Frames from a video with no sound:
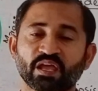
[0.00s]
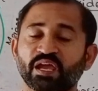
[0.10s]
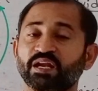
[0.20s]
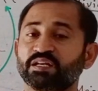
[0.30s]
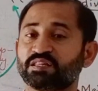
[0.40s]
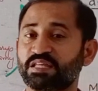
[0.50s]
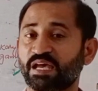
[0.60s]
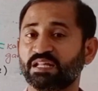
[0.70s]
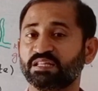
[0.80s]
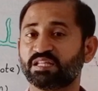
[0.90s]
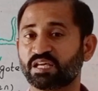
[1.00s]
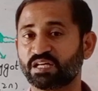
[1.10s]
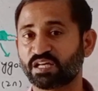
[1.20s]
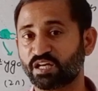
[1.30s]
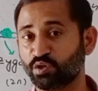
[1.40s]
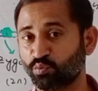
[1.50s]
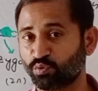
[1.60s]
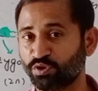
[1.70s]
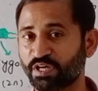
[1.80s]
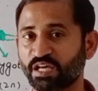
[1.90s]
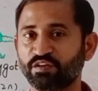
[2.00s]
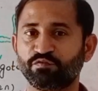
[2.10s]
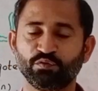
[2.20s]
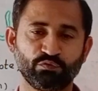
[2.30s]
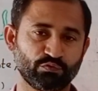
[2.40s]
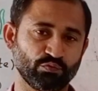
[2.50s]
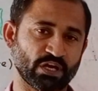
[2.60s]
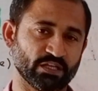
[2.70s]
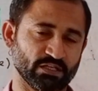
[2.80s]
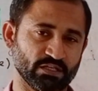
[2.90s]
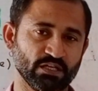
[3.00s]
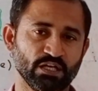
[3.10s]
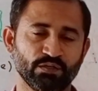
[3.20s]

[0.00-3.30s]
and then their nuclei fuse together.